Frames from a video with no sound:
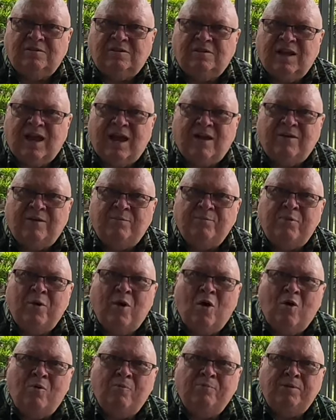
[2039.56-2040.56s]
down in
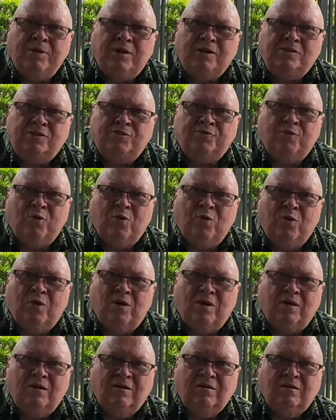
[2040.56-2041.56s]
Palm Beach, Florida.